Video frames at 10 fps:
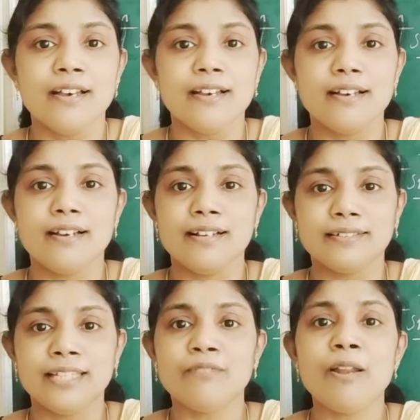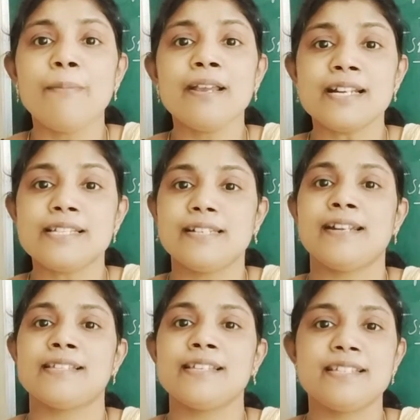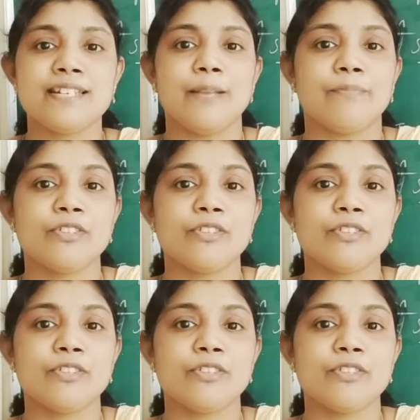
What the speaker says: that will be considered as a stream.